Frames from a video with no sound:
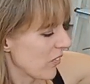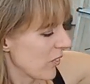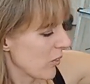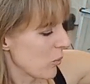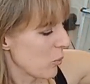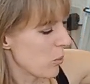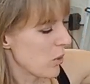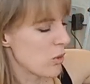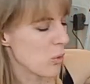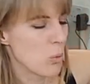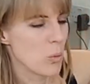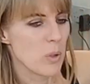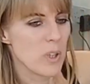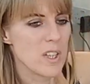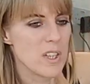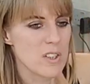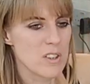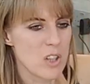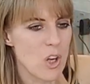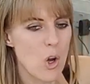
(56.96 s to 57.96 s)
with all
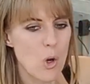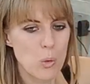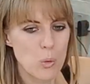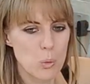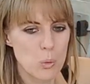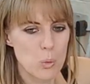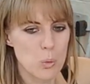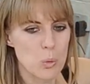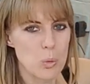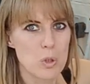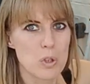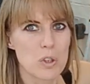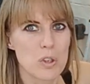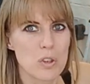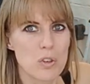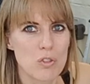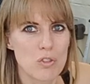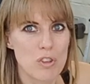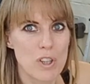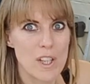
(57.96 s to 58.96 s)
these old,
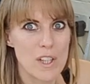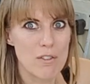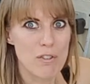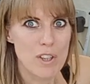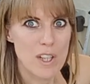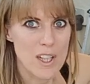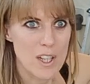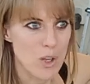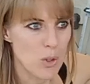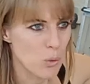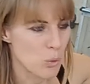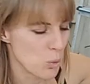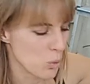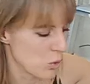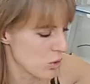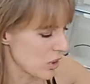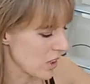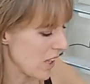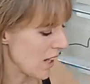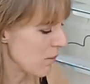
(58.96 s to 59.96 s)
really, really
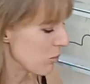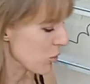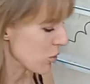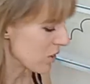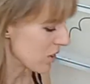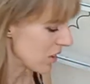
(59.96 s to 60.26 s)
old cameras